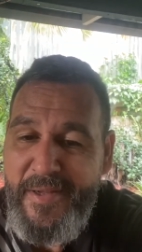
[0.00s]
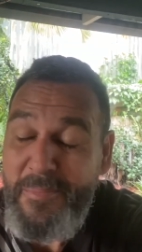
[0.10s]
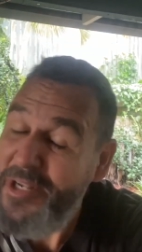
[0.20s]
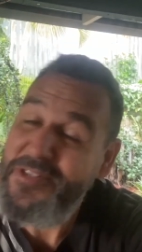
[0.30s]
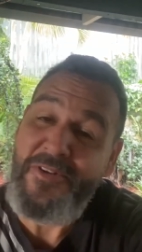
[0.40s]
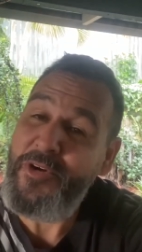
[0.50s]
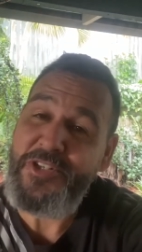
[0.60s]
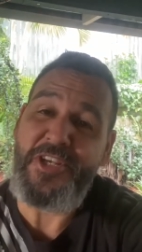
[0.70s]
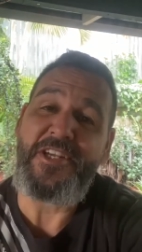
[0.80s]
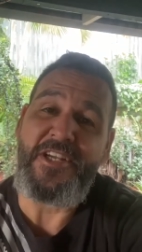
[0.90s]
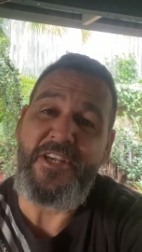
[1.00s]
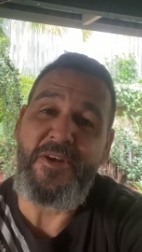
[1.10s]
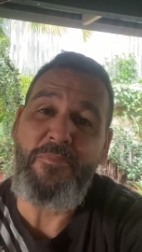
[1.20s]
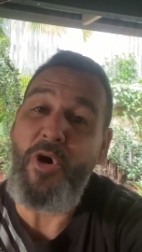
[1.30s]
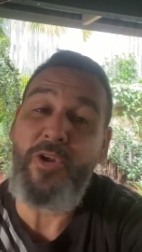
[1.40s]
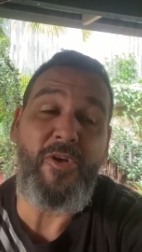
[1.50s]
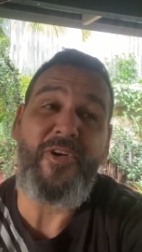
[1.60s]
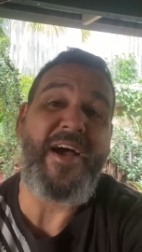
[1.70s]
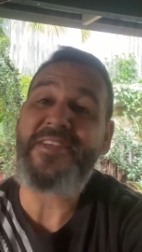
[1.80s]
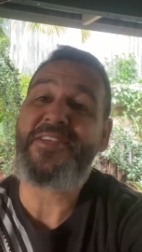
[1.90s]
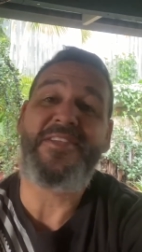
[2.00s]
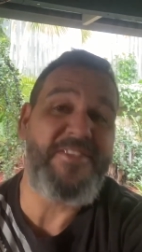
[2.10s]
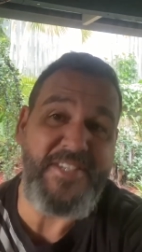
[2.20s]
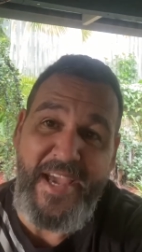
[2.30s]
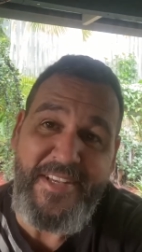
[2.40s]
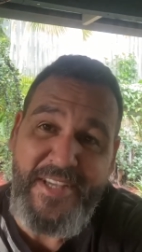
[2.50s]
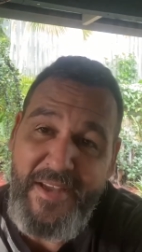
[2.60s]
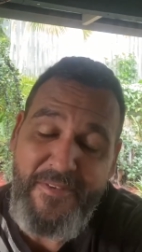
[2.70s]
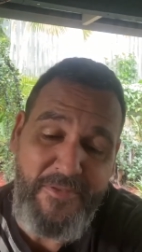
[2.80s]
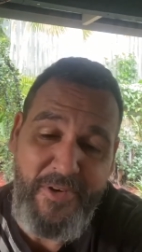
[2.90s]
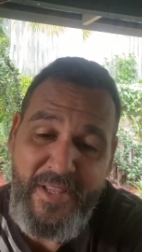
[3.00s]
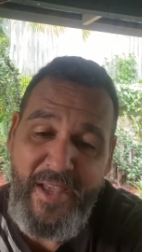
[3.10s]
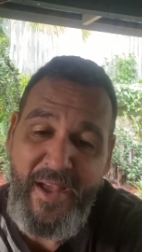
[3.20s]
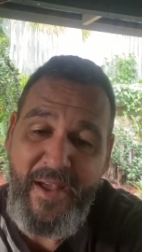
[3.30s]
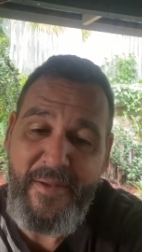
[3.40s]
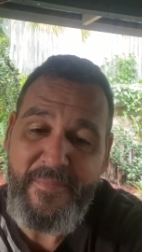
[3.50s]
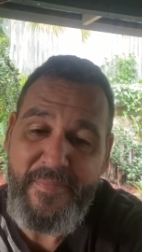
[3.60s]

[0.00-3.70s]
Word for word: but it's not a genie in a bottle or asking Santa for a car.